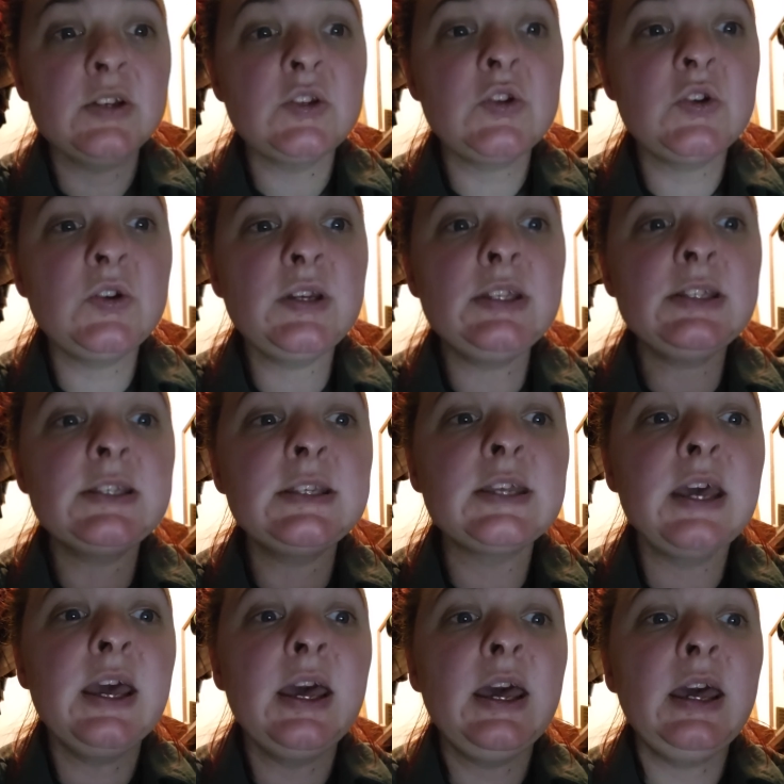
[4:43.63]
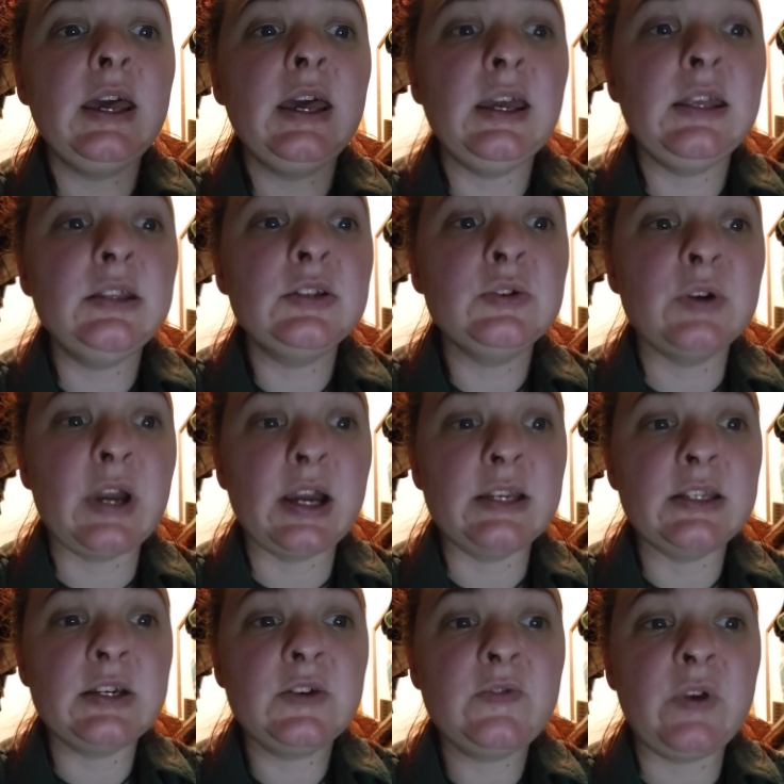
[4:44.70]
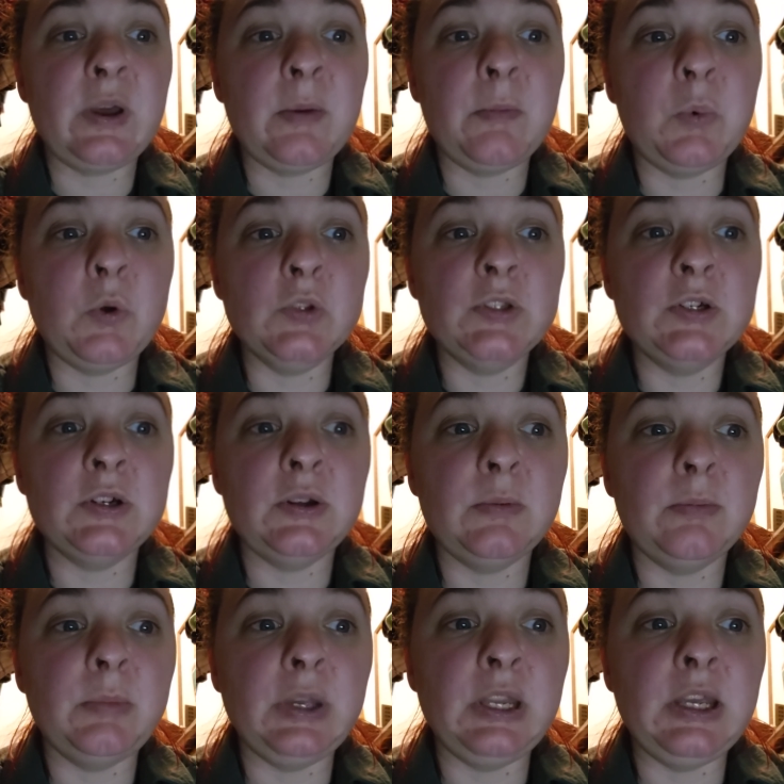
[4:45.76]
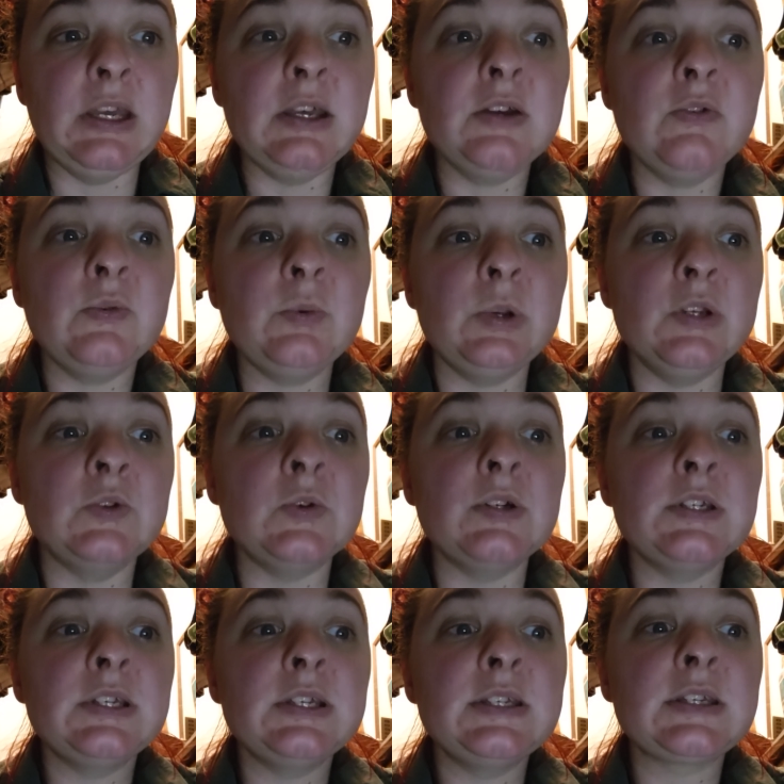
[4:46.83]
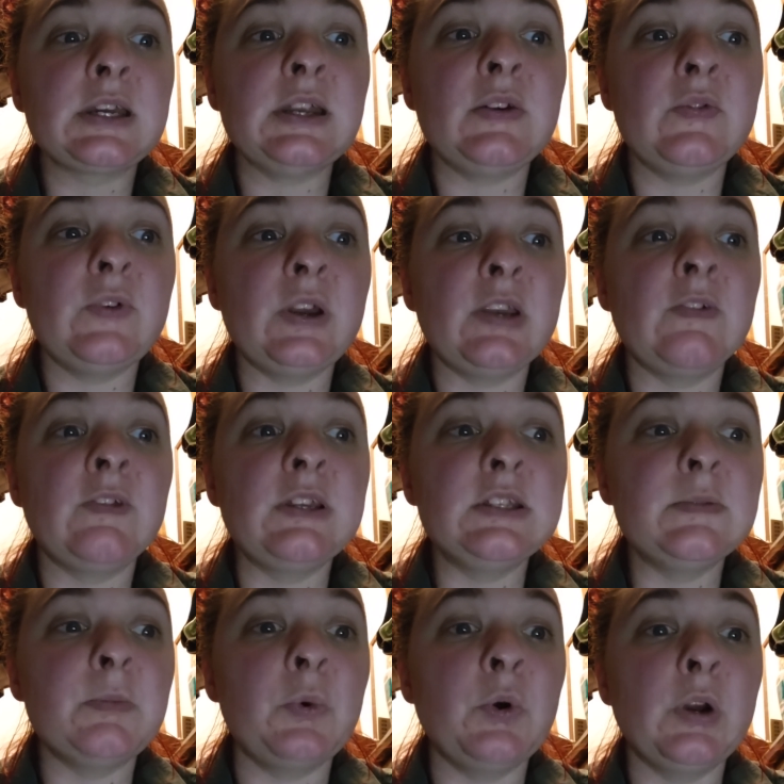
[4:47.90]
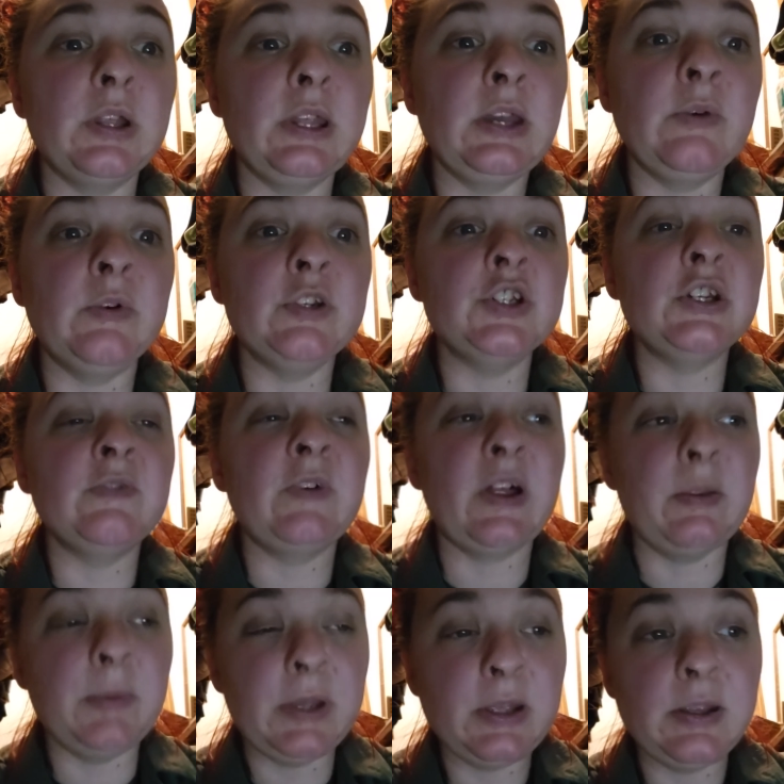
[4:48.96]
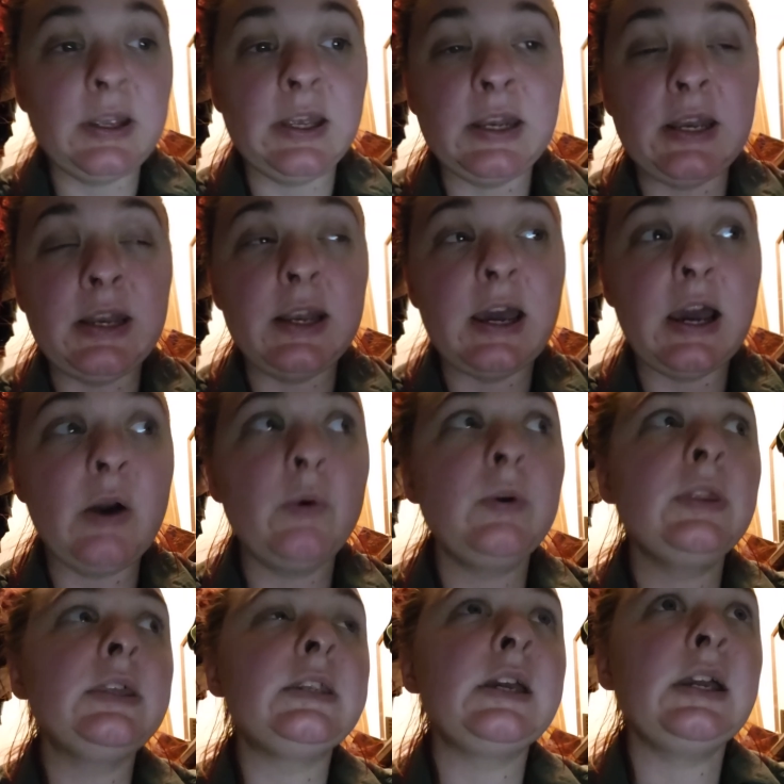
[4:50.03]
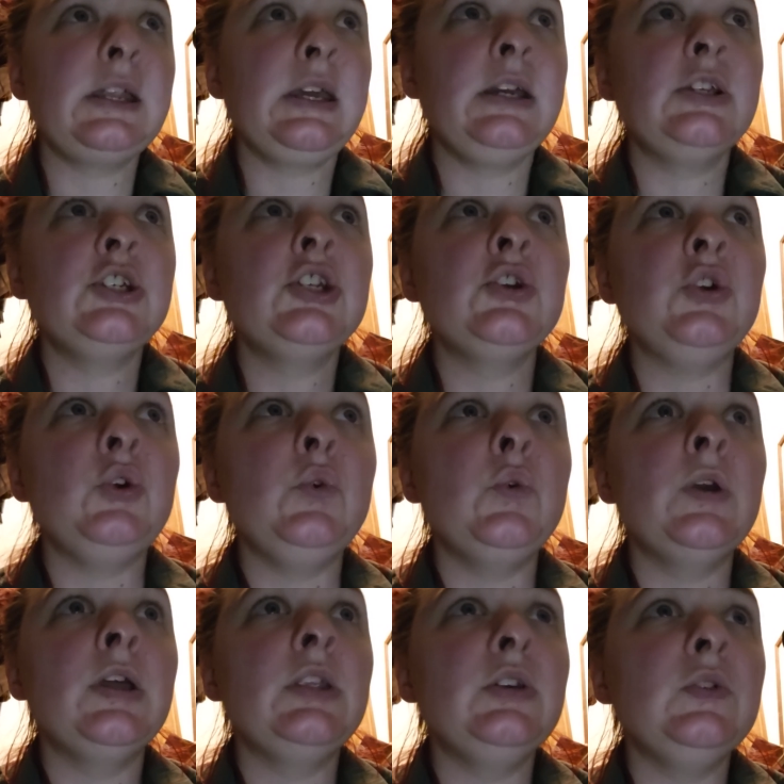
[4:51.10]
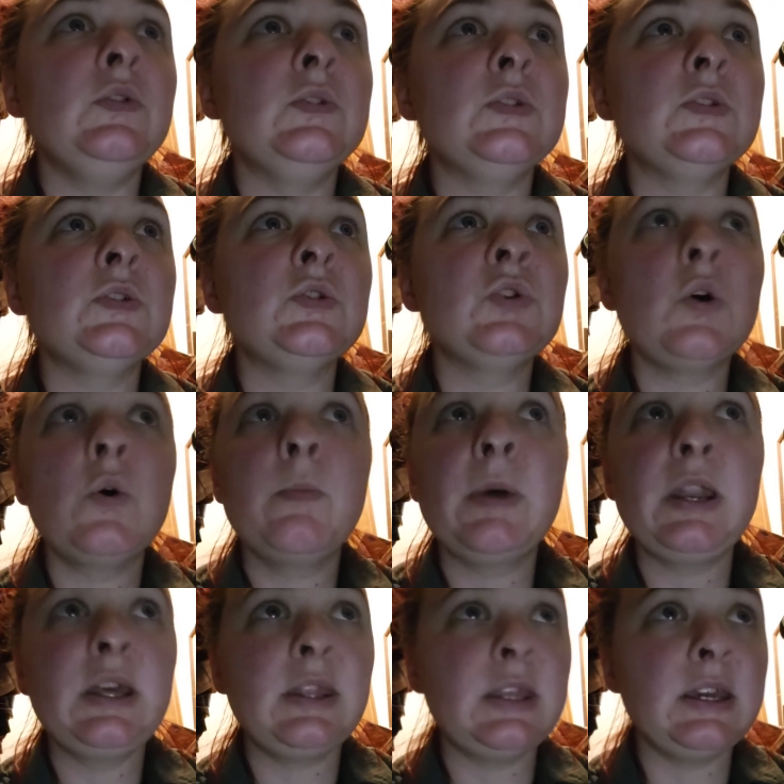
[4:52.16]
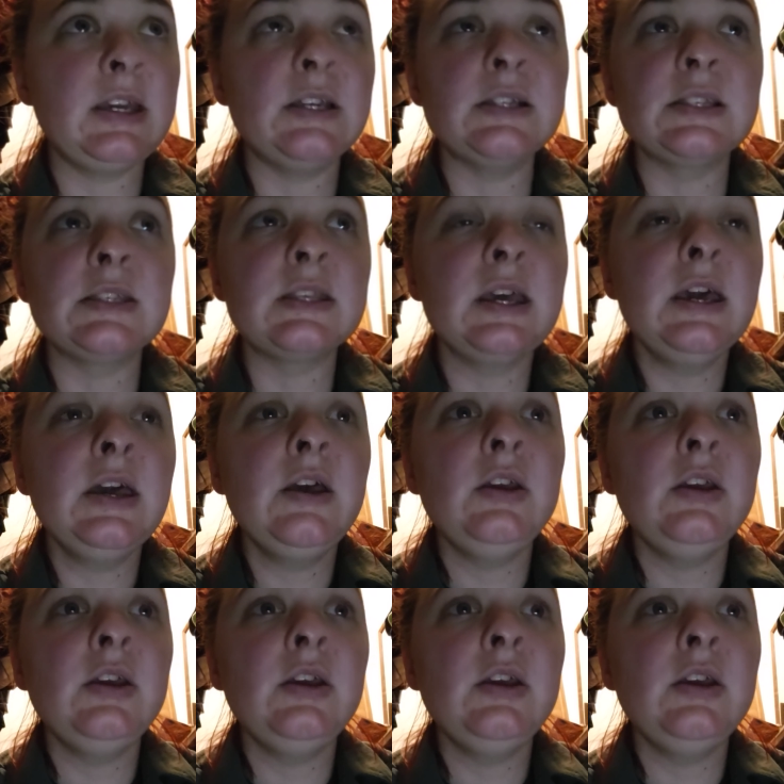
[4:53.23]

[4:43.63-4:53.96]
Students, interactive and multimedia resources can effectively support language development. And now, in the day and age, you can use so many things.